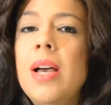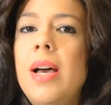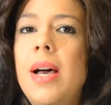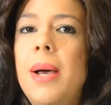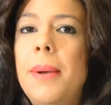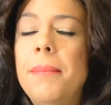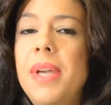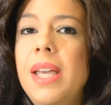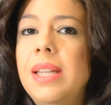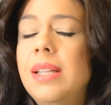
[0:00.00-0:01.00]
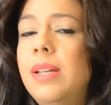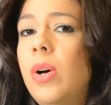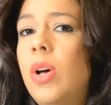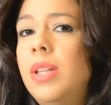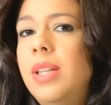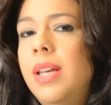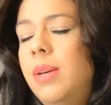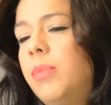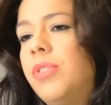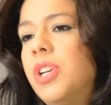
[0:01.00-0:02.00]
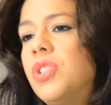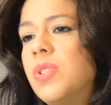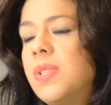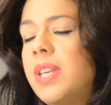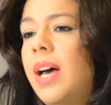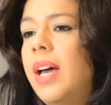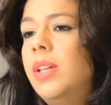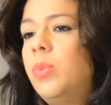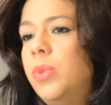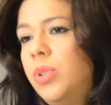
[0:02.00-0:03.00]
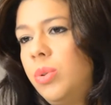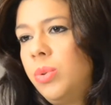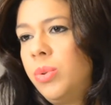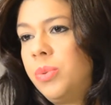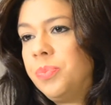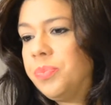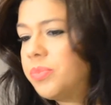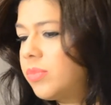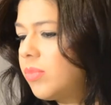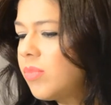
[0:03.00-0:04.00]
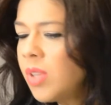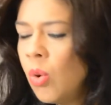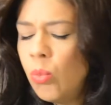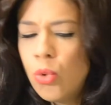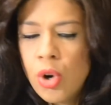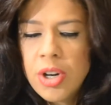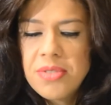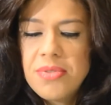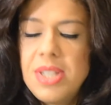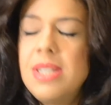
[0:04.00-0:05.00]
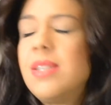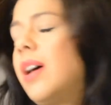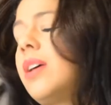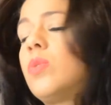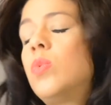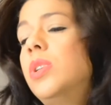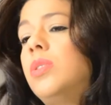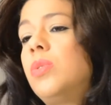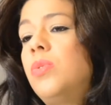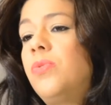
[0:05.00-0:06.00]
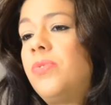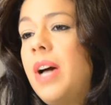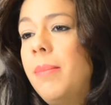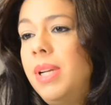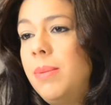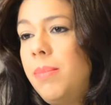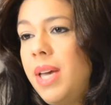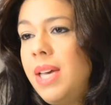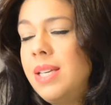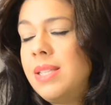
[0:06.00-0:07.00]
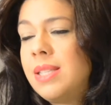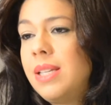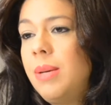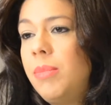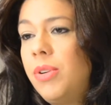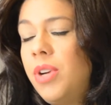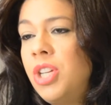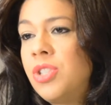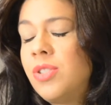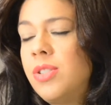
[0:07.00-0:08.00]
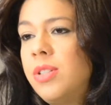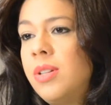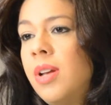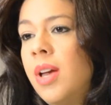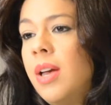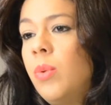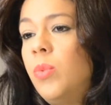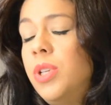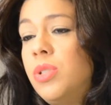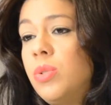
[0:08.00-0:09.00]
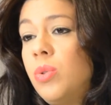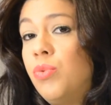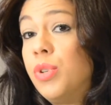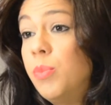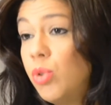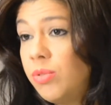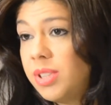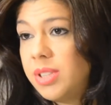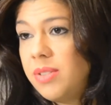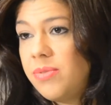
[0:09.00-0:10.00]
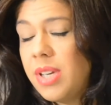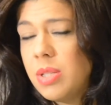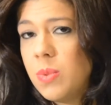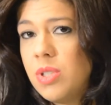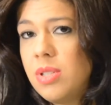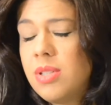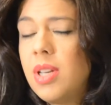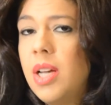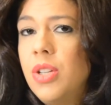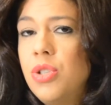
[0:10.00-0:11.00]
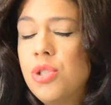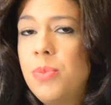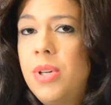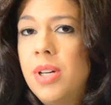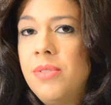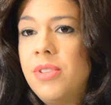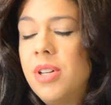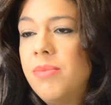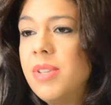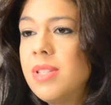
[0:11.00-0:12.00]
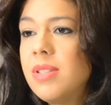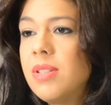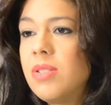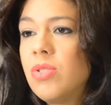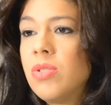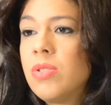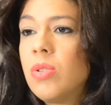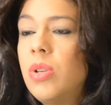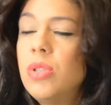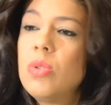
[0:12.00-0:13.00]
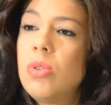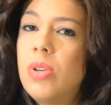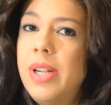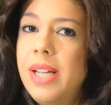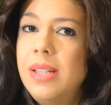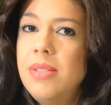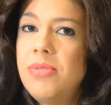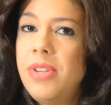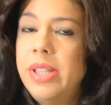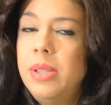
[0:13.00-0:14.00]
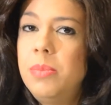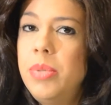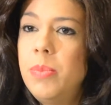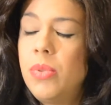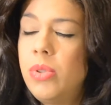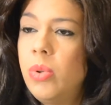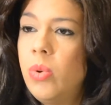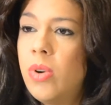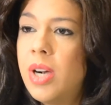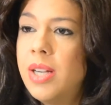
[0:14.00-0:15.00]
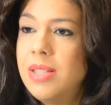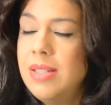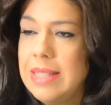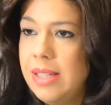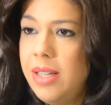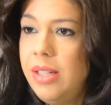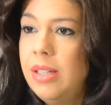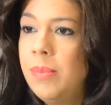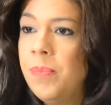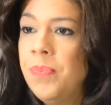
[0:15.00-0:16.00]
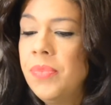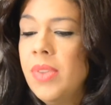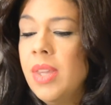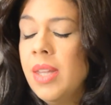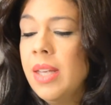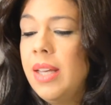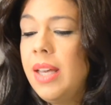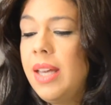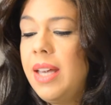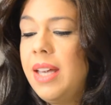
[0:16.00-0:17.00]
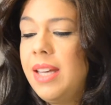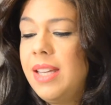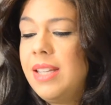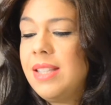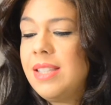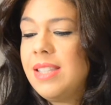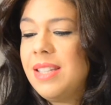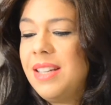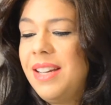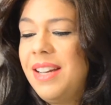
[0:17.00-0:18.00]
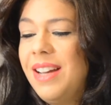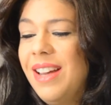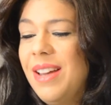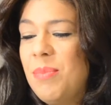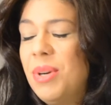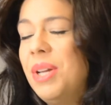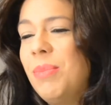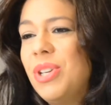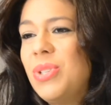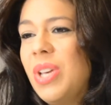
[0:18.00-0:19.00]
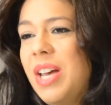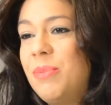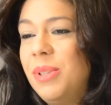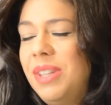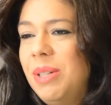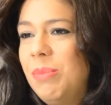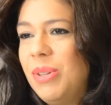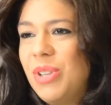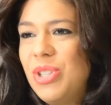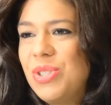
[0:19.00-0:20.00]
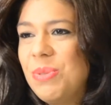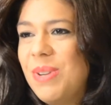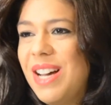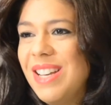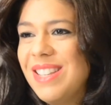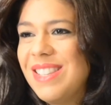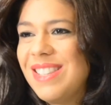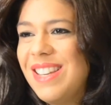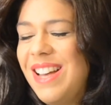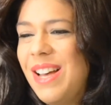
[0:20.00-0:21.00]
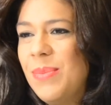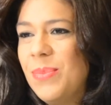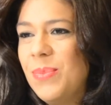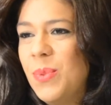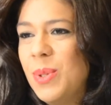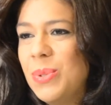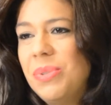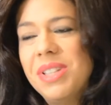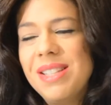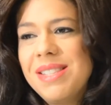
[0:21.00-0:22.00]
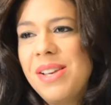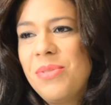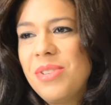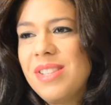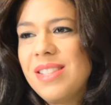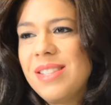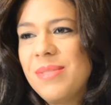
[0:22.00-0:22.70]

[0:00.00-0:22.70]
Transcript: And on the immigration side, we do work visas, we do family-based immigration, we do removal defense, which is a huge part of our business, just going to court and defending people who are detained. And pretty much everything immigration-wise we do in this office.